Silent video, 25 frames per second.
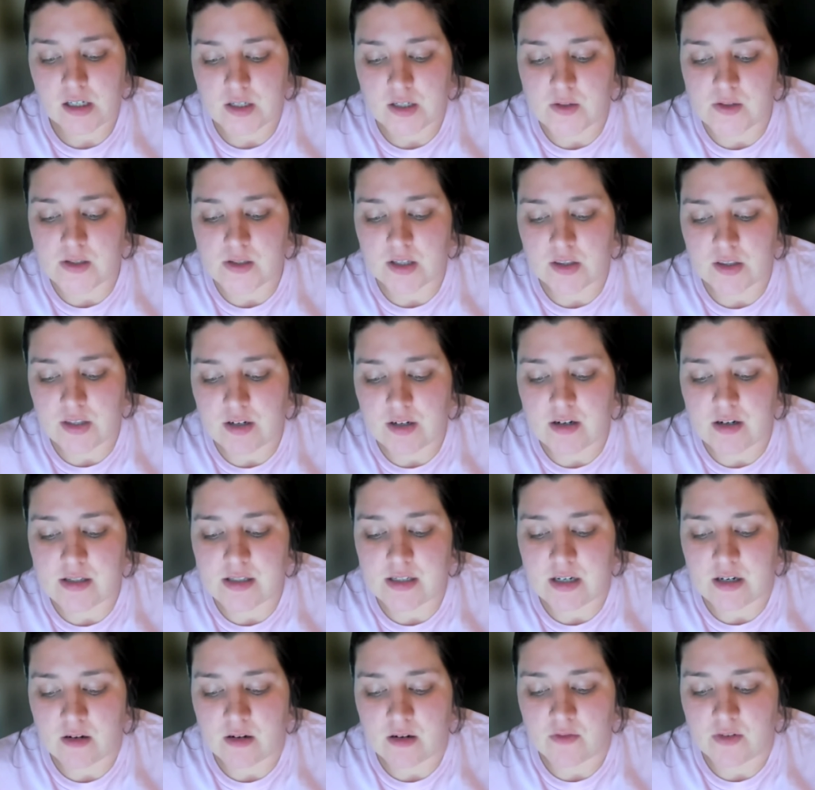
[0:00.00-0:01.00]
Using theories
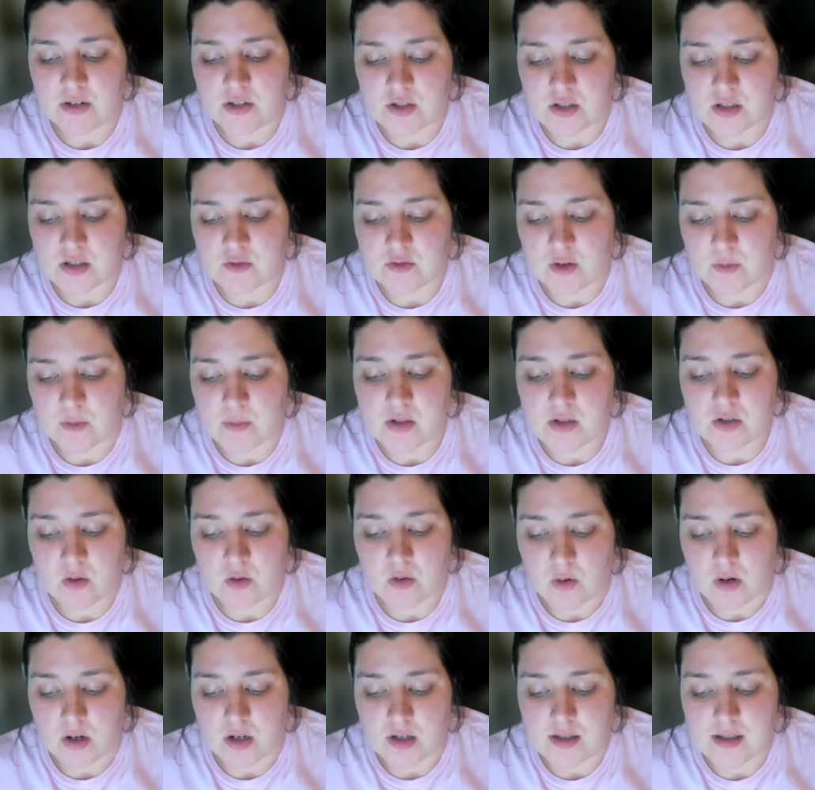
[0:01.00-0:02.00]
and interventions from this
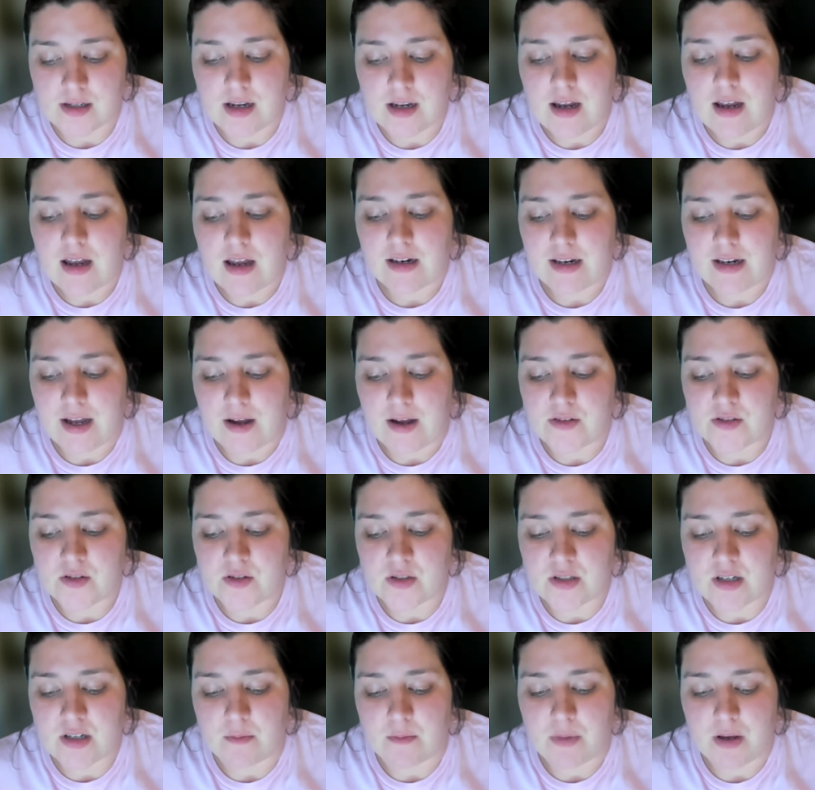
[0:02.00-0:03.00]
course,
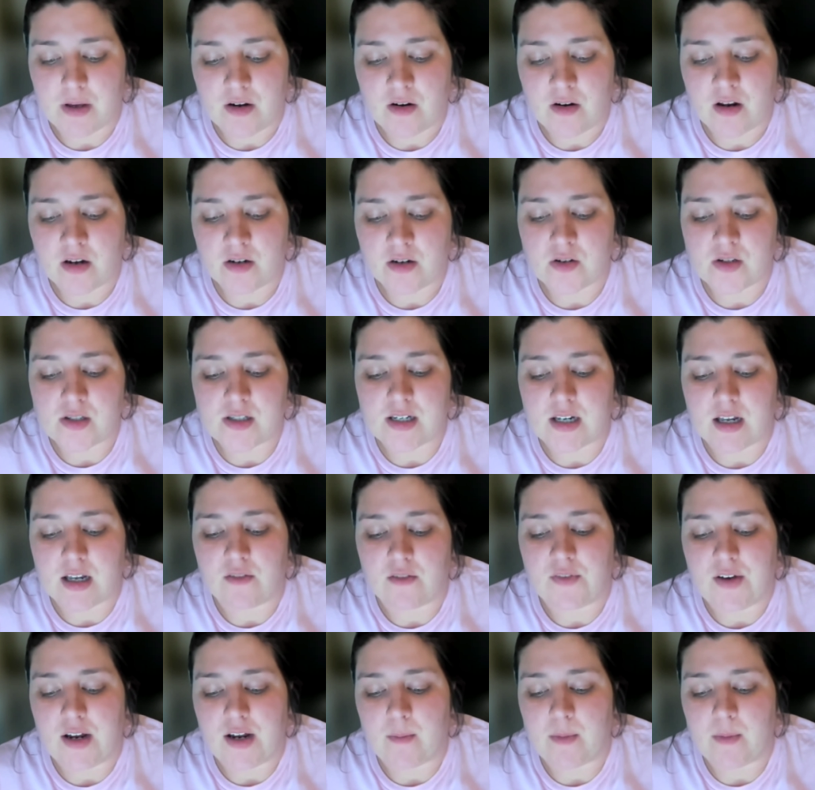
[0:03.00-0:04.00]
counselors can better
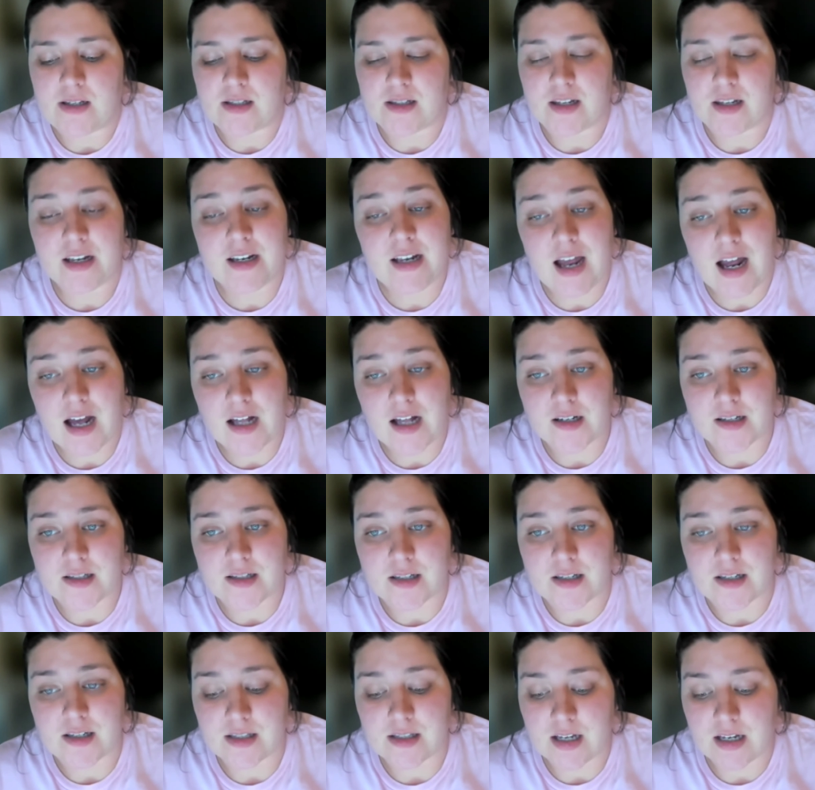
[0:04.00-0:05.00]
understand families like
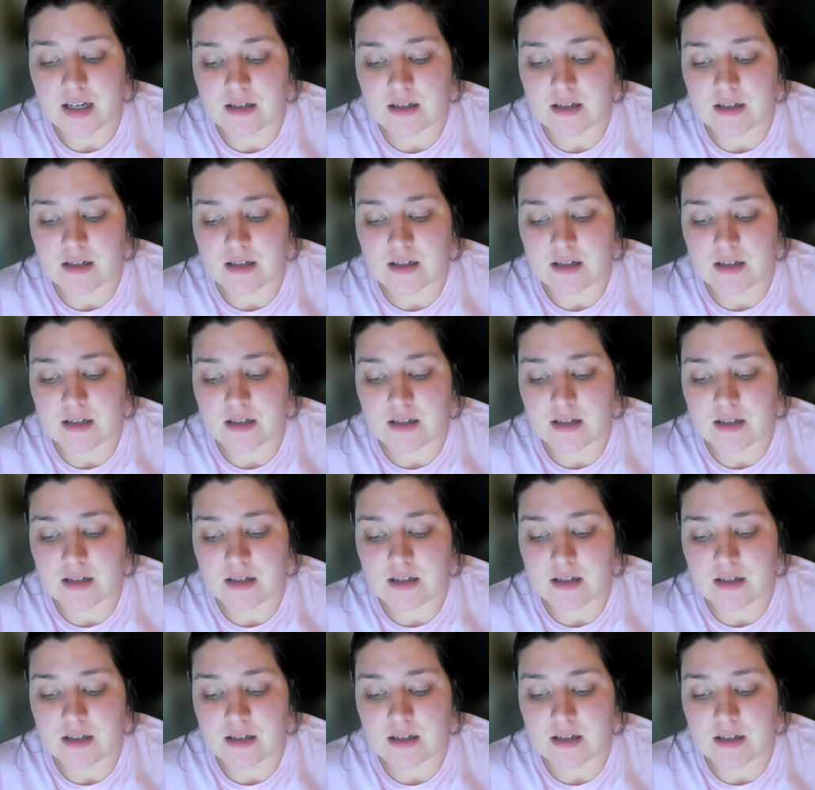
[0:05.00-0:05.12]
Alex's